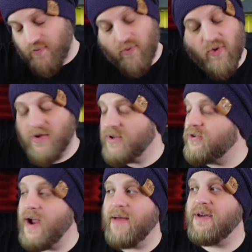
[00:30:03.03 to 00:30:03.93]
Were the
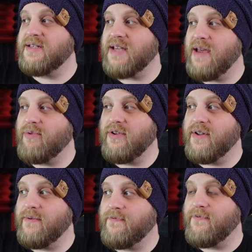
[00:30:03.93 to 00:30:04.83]
Grammys able
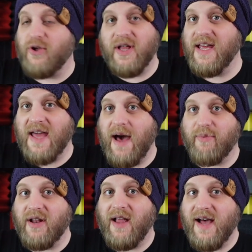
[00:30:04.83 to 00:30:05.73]
to fully
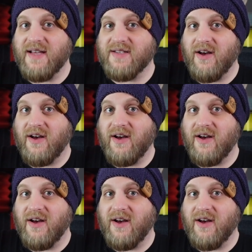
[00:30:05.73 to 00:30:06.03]
capitalize